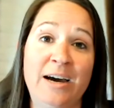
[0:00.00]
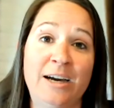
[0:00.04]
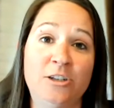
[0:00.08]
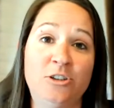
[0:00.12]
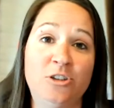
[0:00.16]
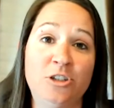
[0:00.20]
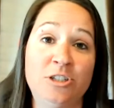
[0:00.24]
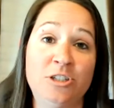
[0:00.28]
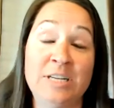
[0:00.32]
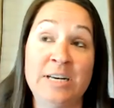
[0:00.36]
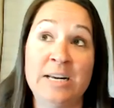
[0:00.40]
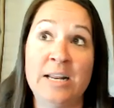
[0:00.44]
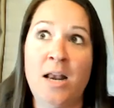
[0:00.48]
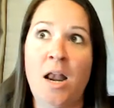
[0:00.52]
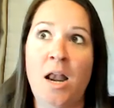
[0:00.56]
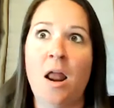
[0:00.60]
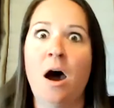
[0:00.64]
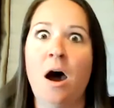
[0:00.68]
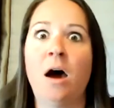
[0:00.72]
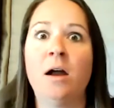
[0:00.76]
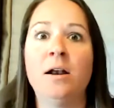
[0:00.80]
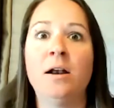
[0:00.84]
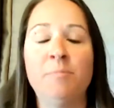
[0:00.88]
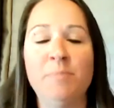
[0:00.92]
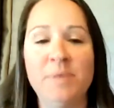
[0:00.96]
just an
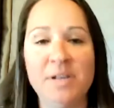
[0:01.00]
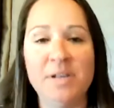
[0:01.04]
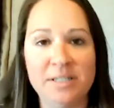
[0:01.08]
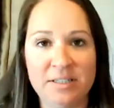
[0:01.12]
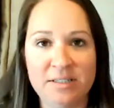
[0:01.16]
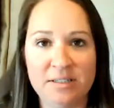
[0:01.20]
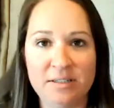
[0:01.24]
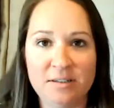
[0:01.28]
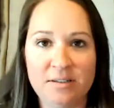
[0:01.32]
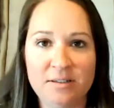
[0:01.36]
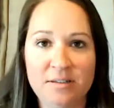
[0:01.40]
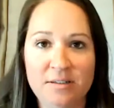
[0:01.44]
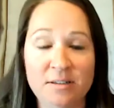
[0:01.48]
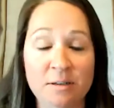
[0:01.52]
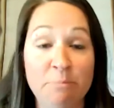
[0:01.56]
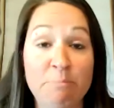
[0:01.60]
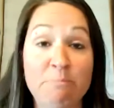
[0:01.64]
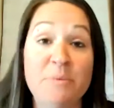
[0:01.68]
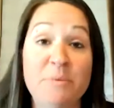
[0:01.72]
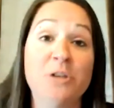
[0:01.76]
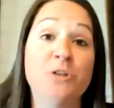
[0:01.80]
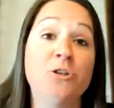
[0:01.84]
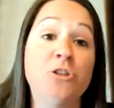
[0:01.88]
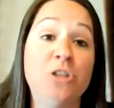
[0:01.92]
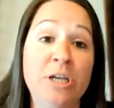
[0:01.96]
anonymous
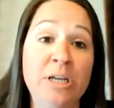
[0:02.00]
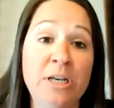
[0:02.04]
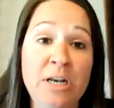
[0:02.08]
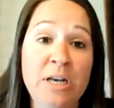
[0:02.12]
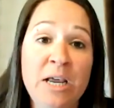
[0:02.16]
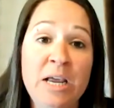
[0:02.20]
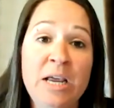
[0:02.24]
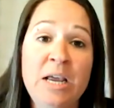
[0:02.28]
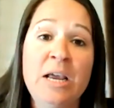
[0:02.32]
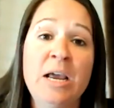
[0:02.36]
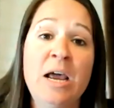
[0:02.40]
submission,